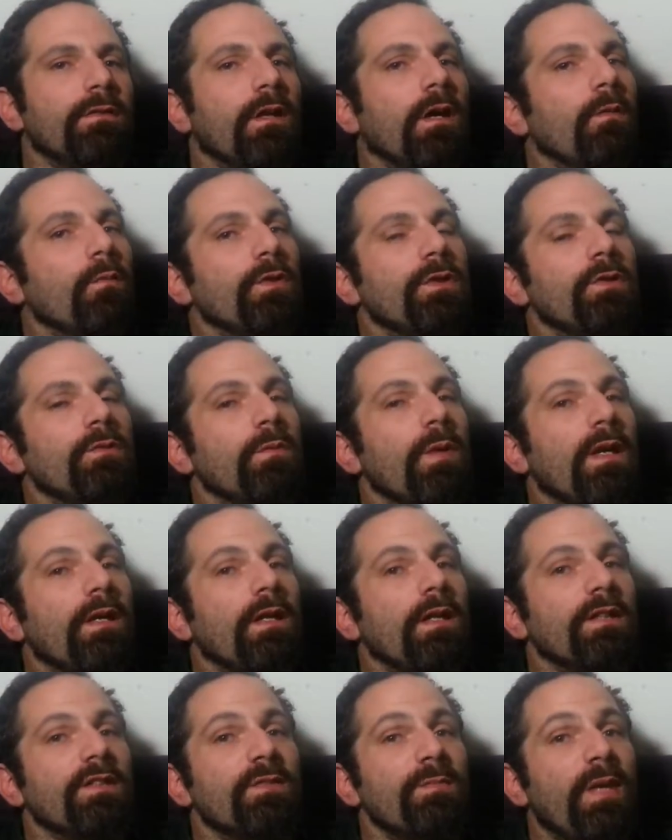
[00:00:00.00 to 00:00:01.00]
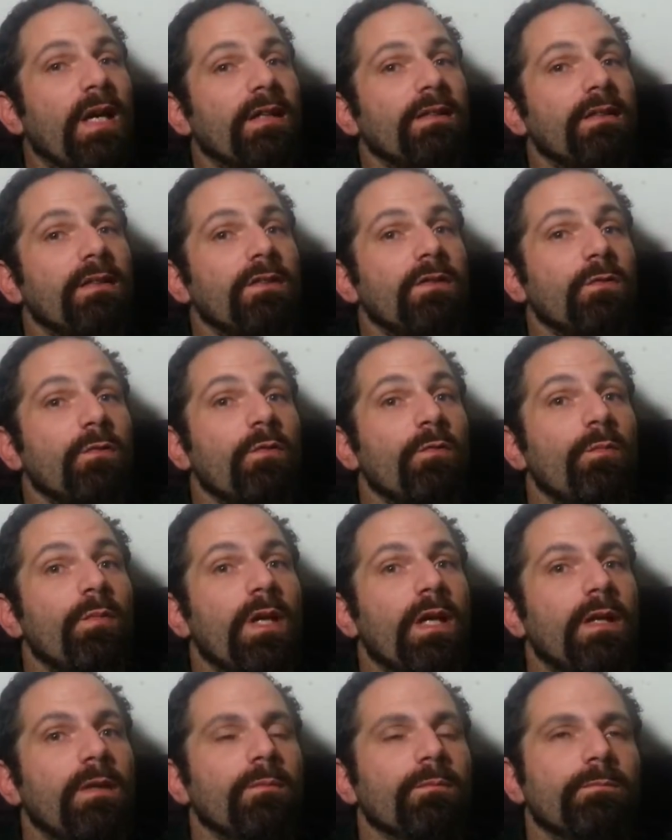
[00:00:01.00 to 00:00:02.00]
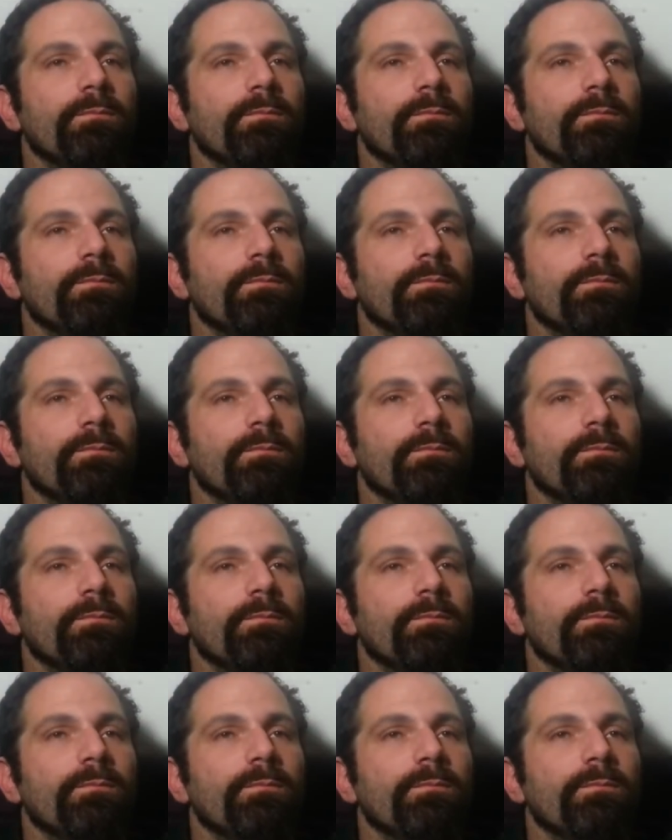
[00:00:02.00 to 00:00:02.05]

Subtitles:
not what you would expect it to have been.